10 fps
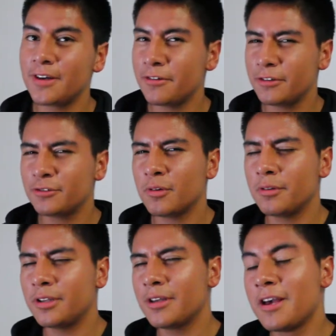
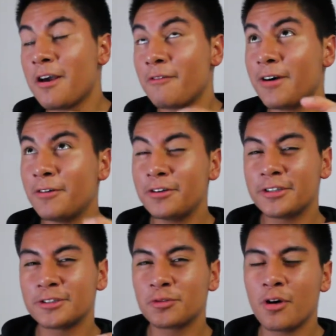
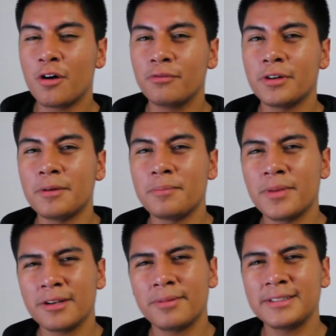512
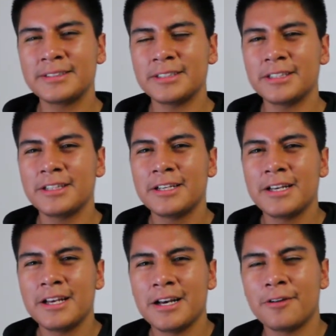megabytes
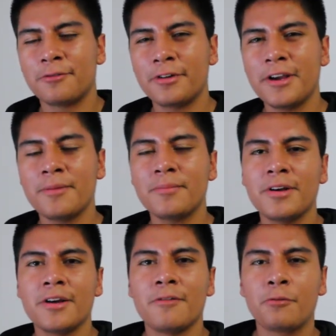of RAM,
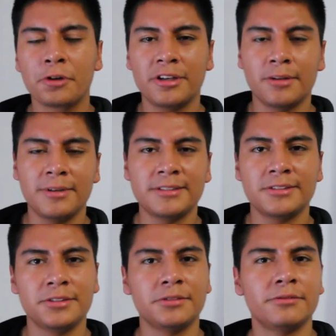4
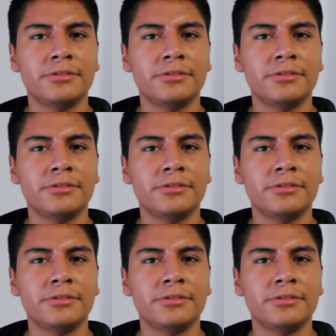gigabytes of